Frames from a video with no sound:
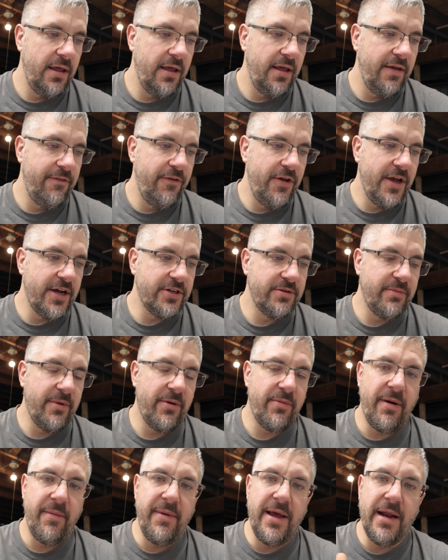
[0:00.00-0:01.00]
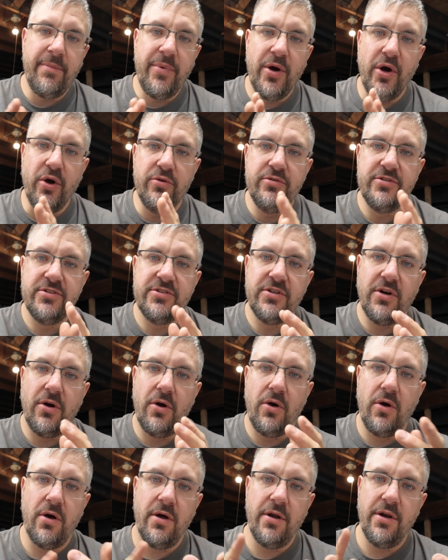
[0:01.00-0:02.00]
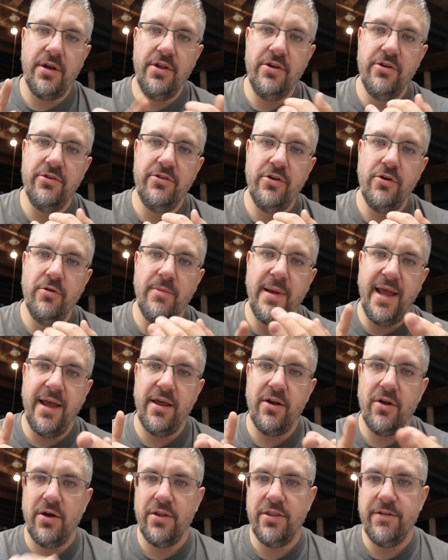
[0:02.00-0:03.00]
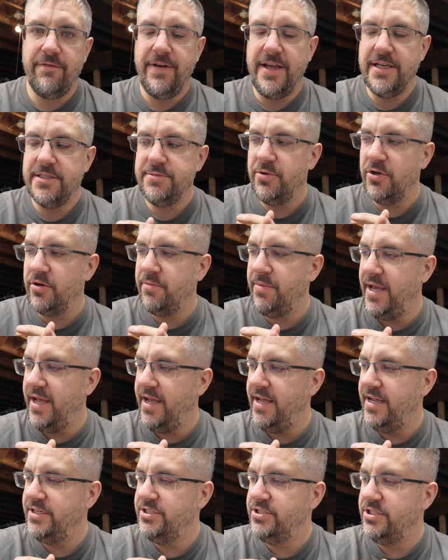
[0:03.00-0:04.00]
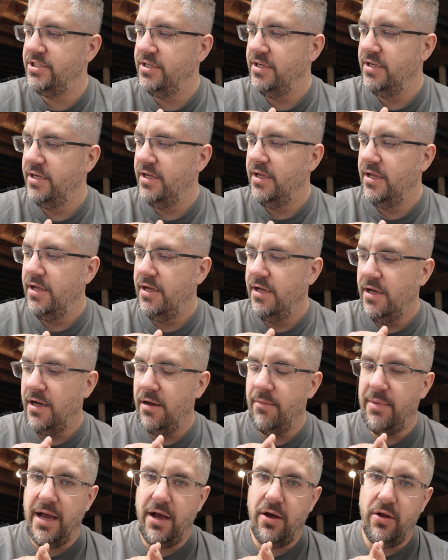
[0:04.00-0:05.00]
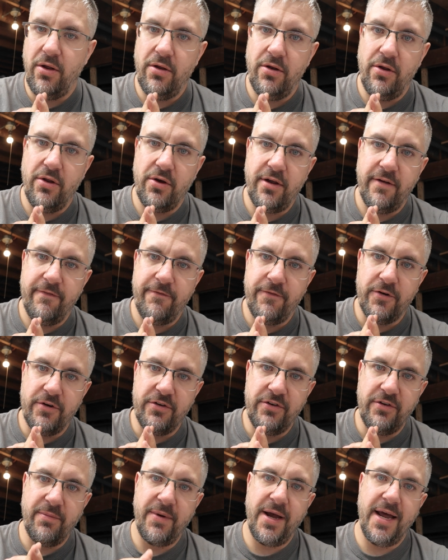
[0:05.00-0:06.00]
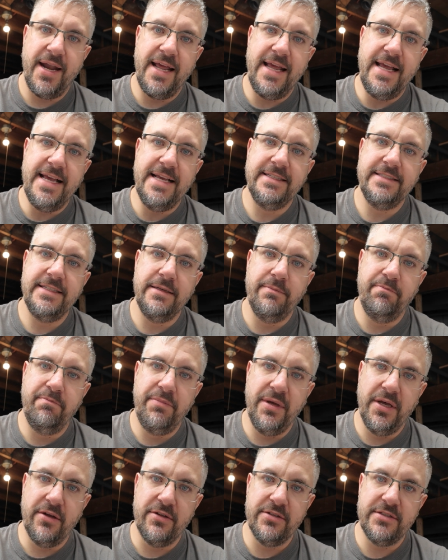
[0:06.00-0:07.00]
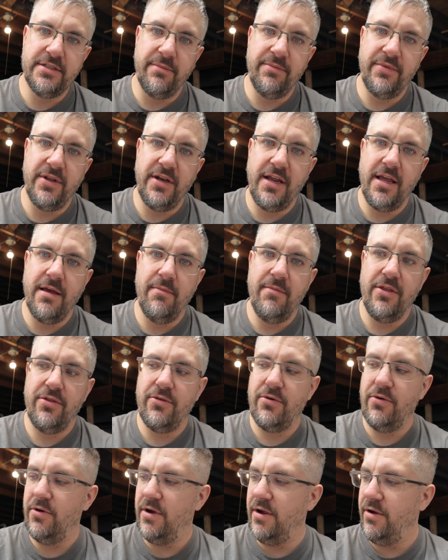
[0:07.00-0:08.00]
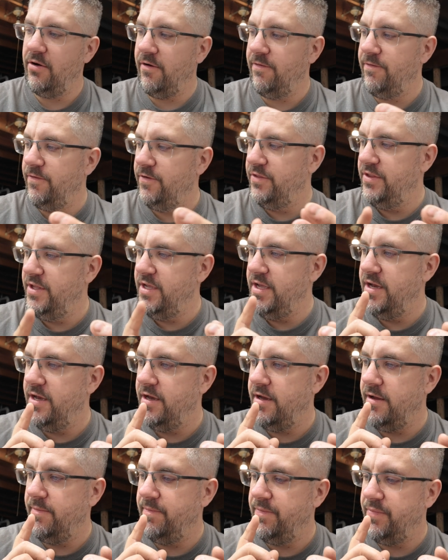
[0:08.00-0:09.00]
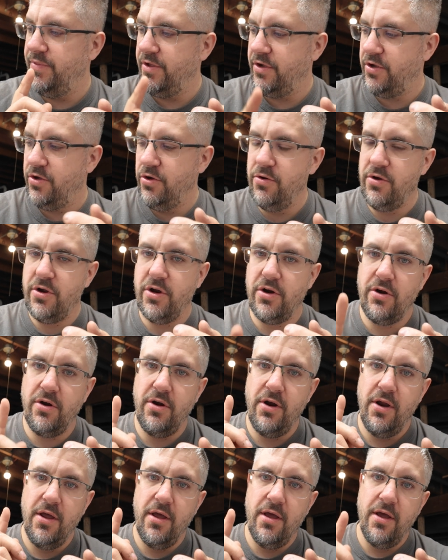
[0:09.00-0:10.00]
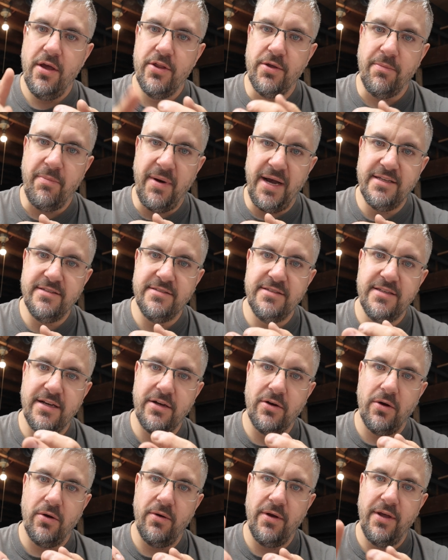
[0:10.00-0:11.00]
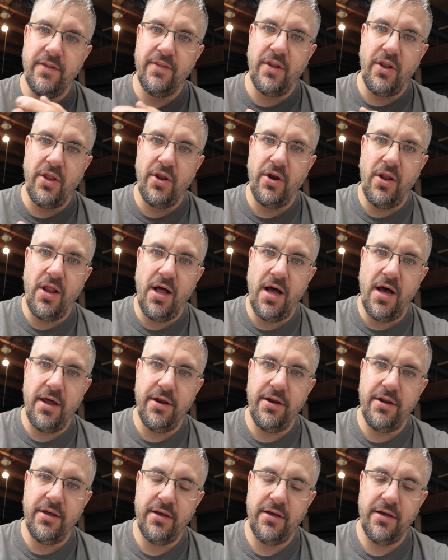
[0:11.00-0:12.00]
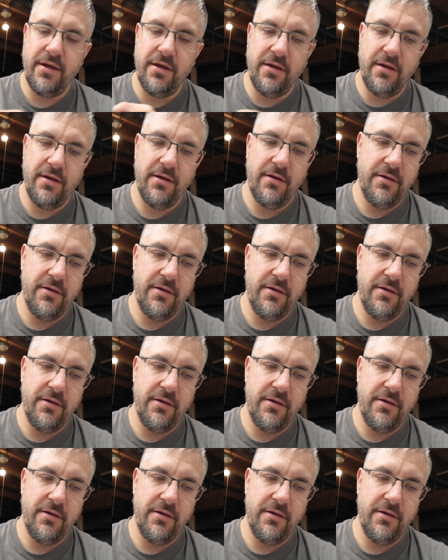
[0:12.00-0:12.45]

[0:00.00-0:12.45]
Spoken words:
If you guys remember, I made a post on YouTube and on the Facebook page about looking for some kind of easy build, something to get me through. I offered the Cougar, the bicycle, and the little Honda